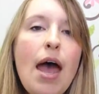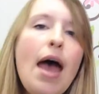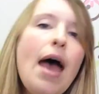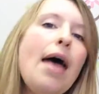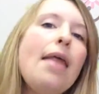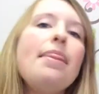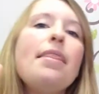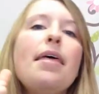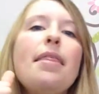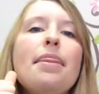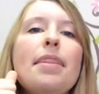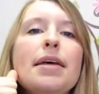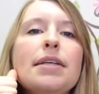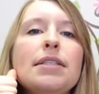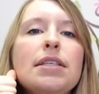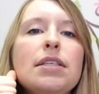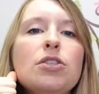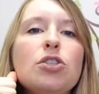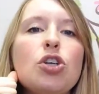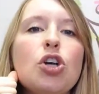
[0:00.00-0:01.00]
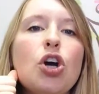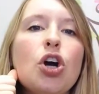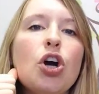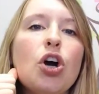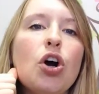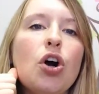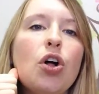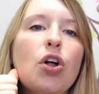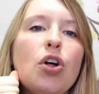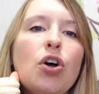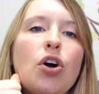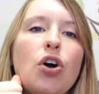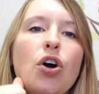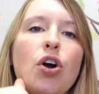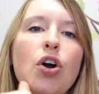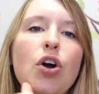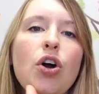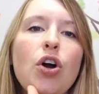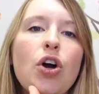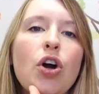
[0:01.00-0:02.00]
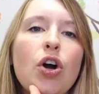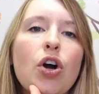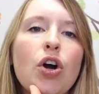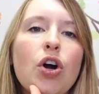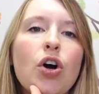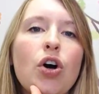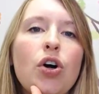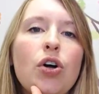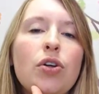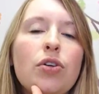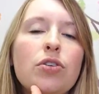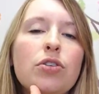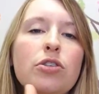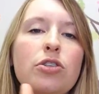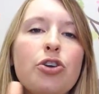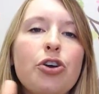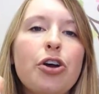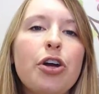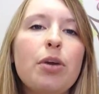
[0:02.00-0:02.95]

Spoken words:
And then this is girl. Girl. So you're going